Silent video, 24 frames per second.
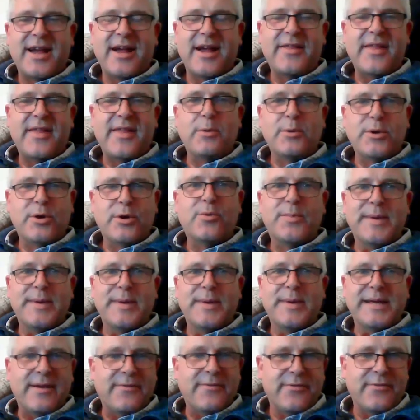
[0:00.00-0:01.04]
and they would all
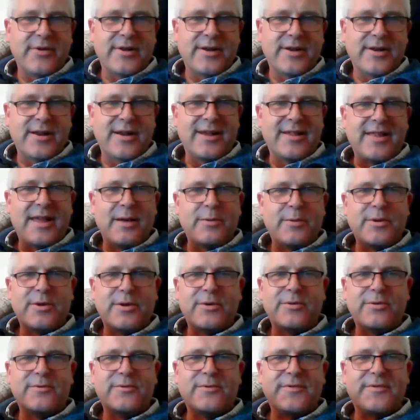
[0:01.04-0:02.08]
be different, and they
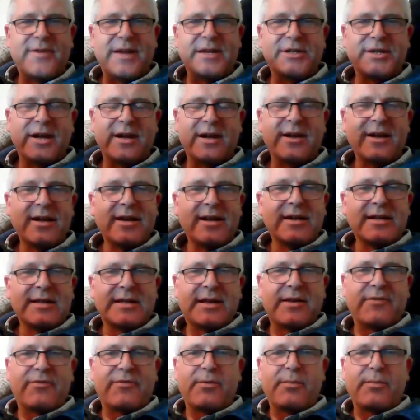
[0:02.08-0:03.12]
would all feature
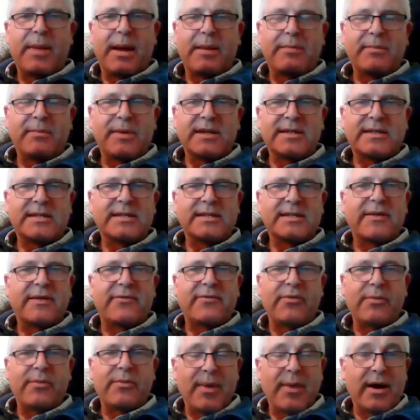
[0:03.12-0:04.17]
different members and
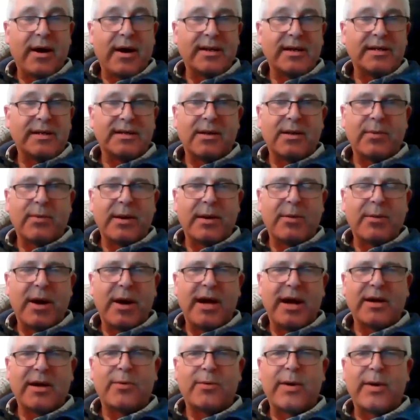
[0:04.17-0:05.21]
different partners that we
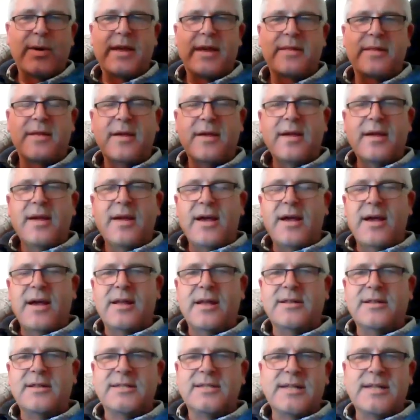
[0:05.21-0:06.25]
work with
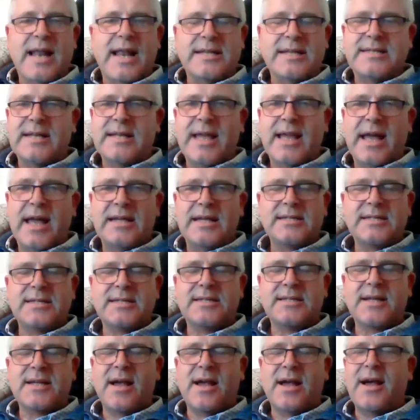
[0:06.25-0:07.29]
and selected
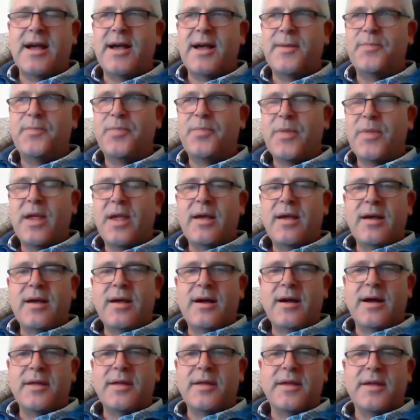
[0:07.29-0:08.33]
guests. I
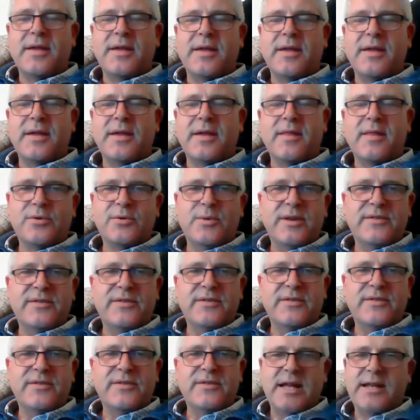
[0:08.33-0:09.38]
think the
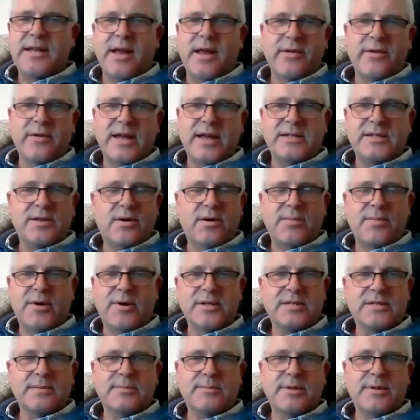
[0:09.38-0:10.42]
board would have just said, no, that's
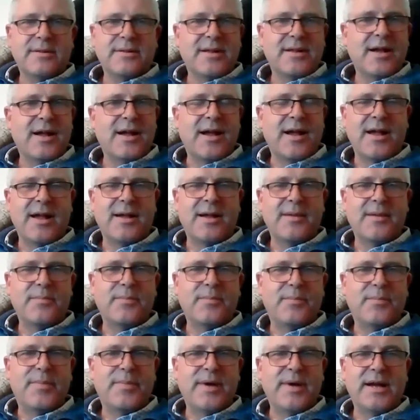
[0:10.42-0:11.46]
not possible.
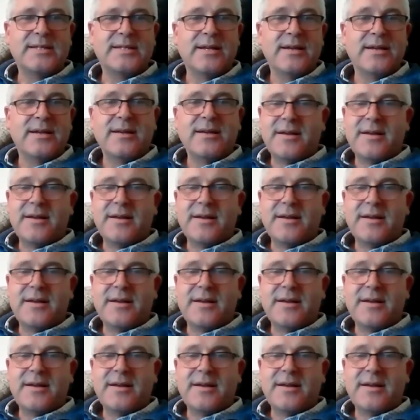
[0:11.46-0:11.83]
But